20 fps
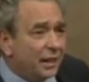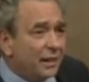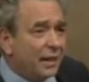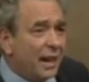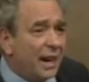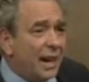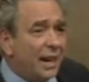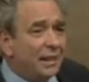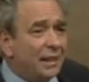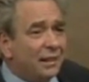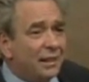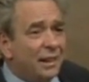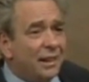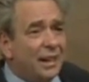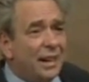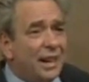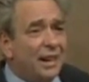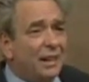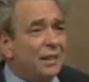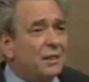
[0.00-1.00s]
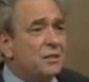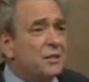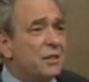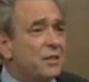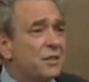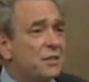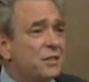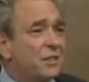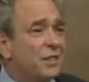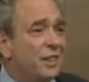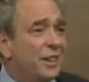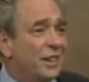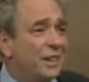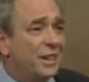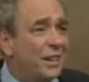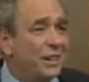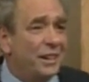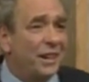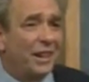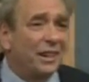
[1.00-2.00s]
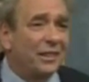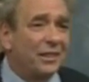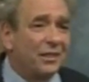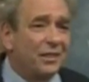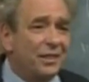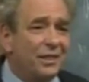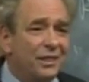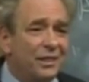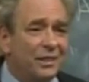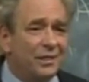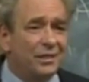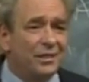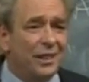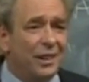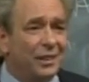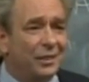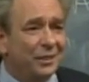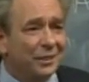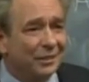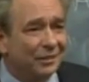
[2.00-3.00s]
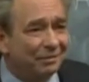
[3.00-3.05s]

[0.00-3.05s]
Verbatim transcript: that analysis in our next session.